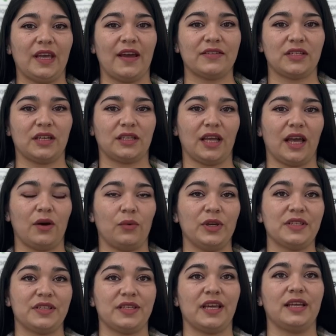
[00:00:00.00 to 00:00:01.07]
abstract that
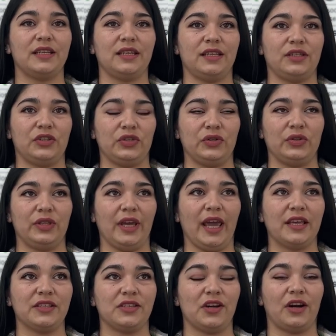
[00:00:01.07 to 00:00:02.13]
we sent it to the
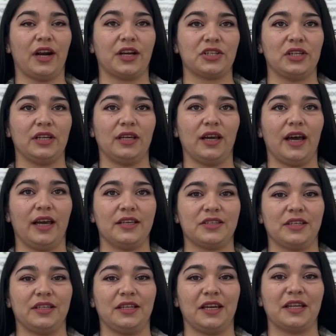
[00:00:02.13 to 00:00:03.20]
ACR, actually I
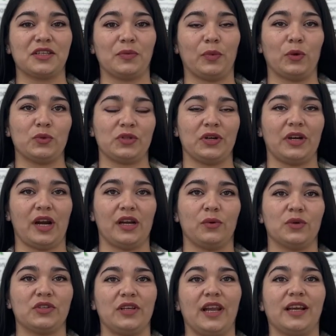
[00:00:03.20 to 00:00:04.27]
sent it as a poster and
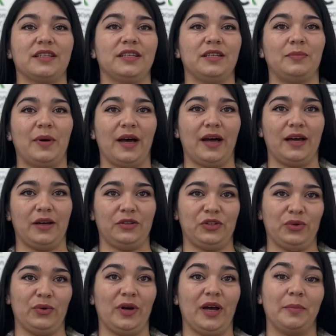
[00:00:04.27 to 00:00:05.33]
it was selected
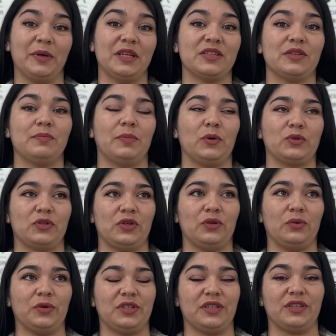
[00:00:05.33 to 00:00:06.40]
to a
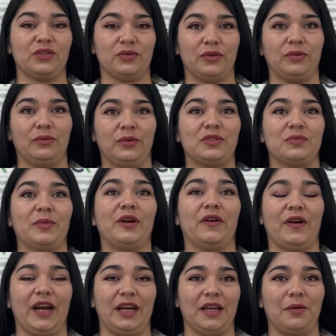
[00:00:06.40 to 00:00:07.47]
mini-symposium, which was
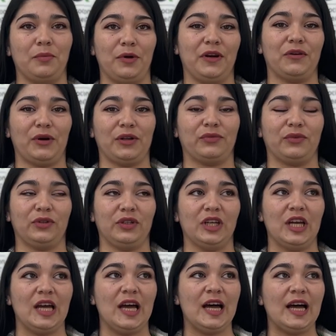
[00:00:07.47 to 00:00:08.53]
very great. I'm very grateful.
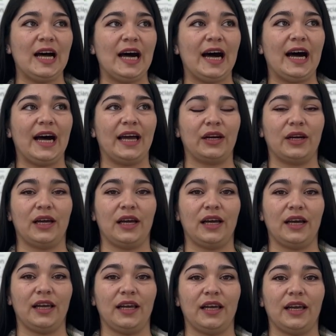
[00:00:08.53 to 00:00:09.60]
And
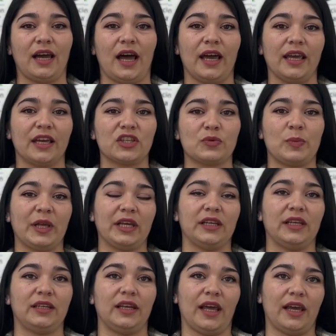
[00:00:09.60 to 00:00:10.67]
I
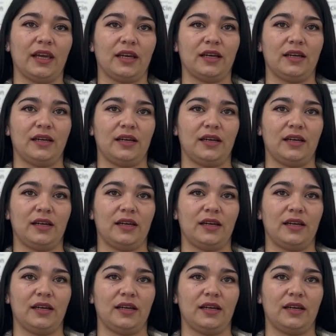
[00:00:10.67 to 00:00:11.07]
explained it like